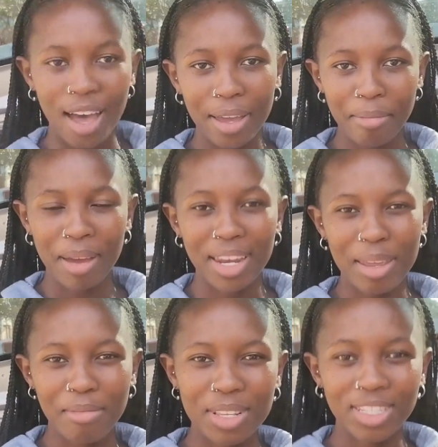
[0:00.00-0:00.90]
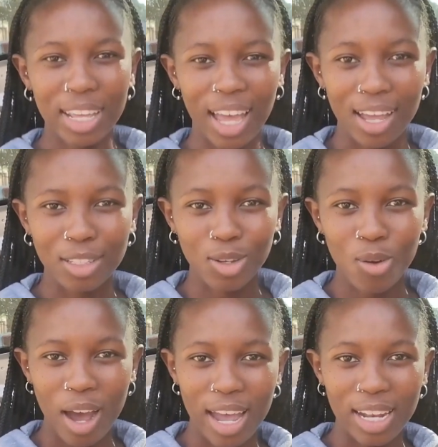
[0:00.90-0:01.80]
Hi, my name is
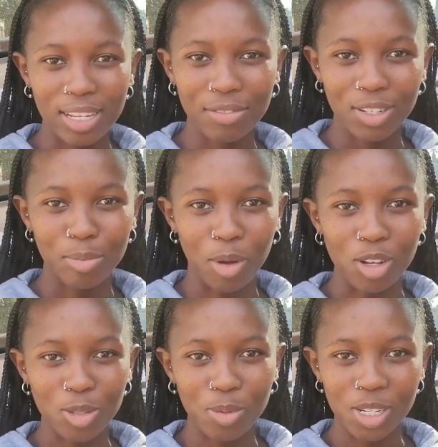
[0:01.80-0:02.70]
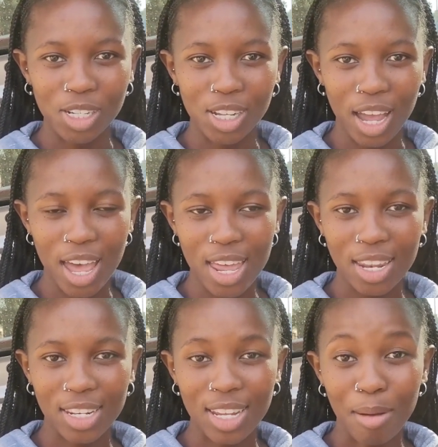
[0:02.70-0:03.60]
Lerato. I live in Boksburg
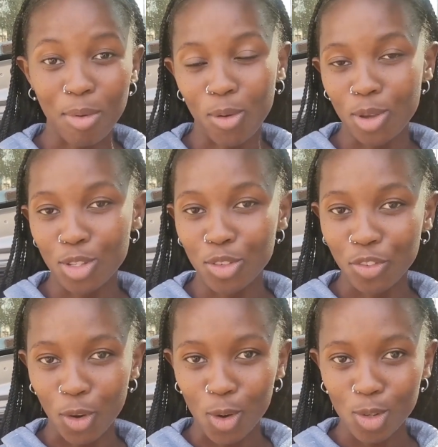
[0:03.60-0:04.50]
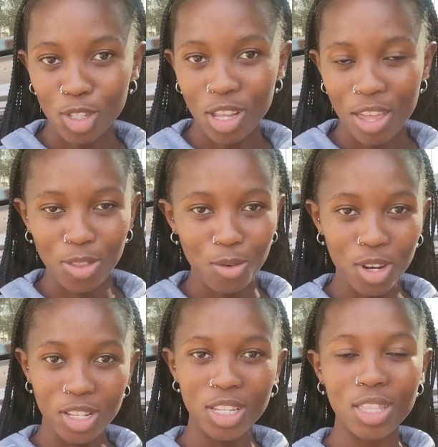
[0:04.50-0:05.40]
and I'm going to vote. And the
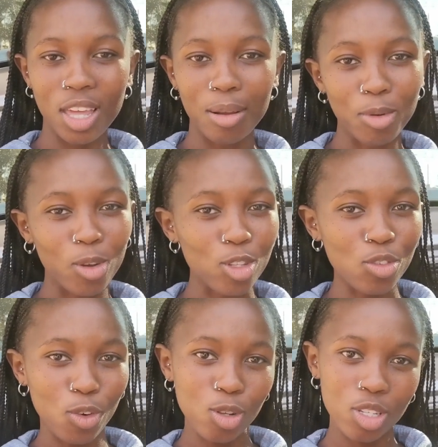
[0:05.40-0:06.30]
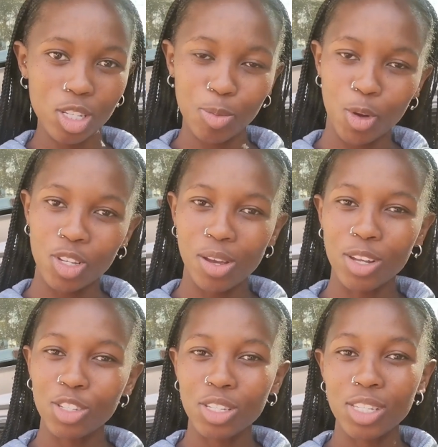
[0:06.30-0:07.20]
reason that I'm going to vote is because I
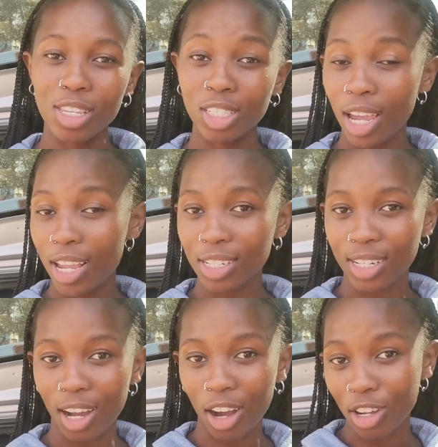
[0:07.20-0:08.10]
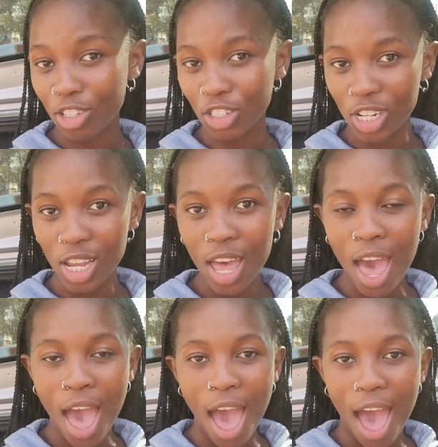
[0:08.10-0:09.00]
want to see a change in our country
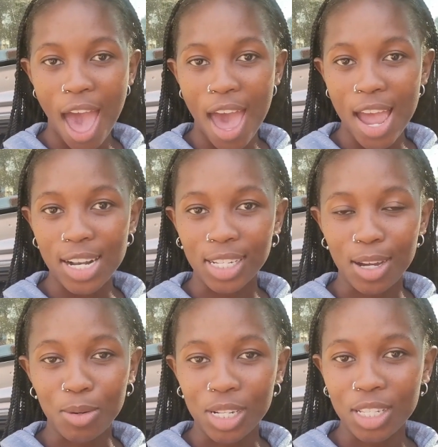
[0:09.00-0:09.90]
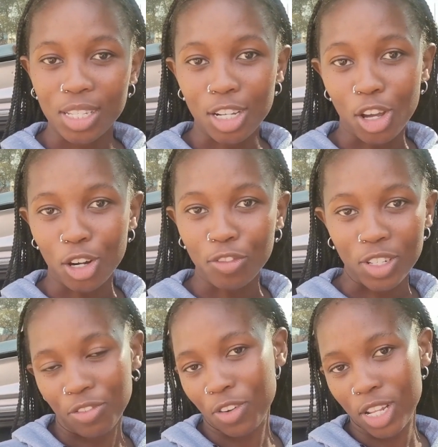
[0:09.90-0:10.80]
and I want a lot
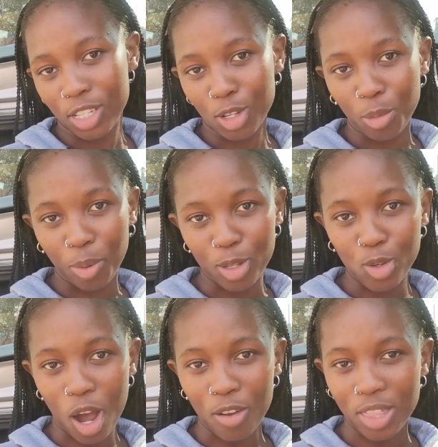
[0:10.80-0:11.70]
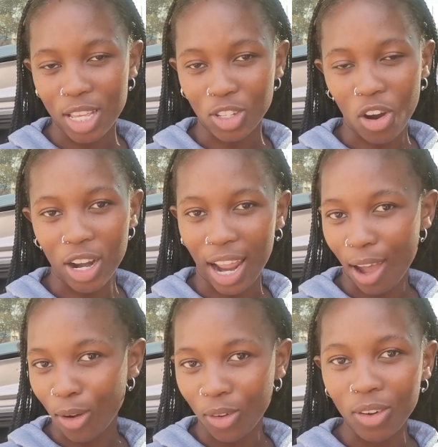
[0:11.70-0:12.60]
of difference compared to how things are
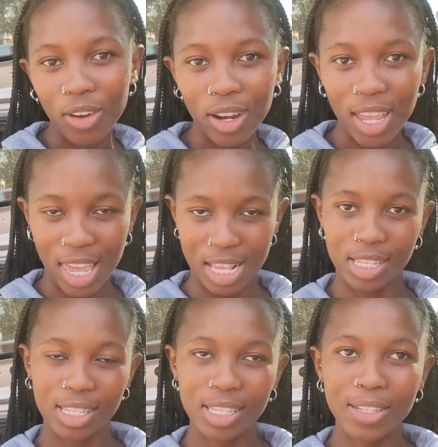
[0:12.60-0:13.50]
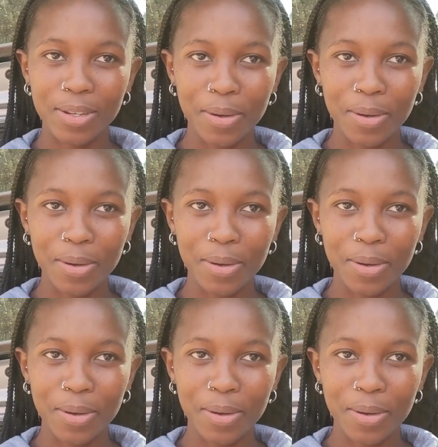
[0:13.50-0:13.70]
now. Yes.